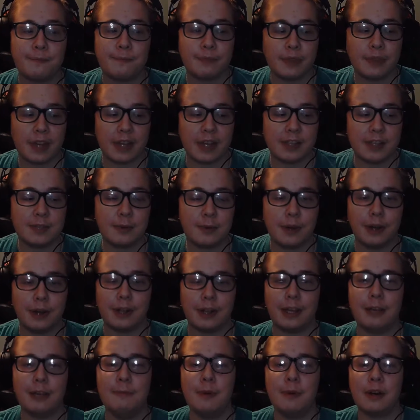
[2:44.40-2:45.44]
I swear,
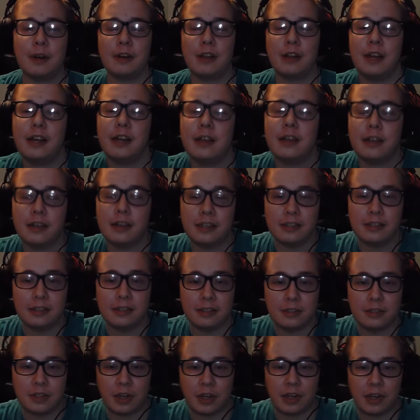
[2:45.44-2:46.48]
he better like
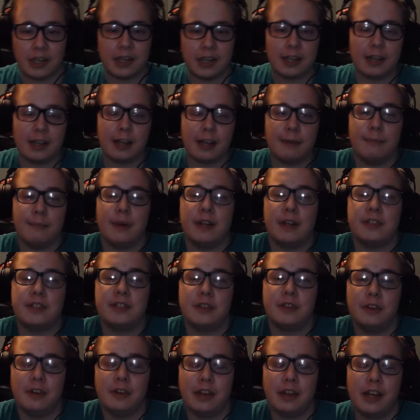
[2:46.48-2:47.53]
turn into like a
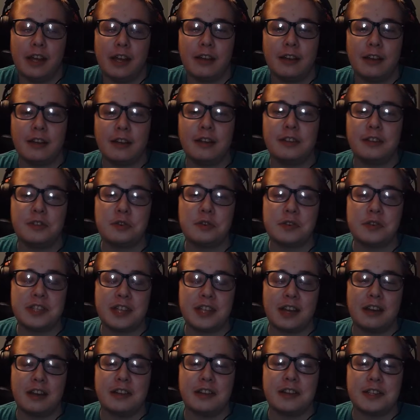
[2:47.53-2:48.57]
monster like towards
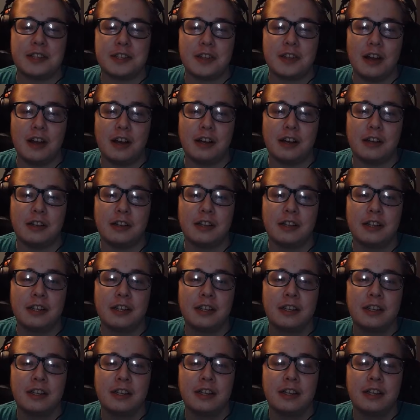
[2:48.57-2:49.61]
the end of the song,
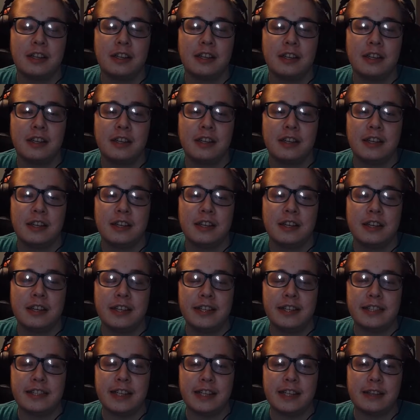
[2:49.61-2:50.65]

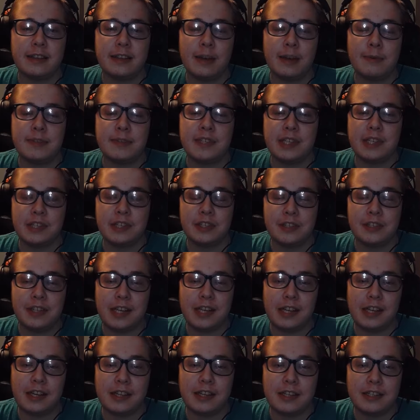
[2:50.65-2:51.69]
cause that was such a
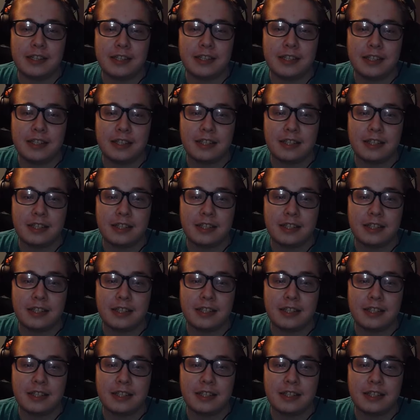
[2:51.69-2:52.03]
tease.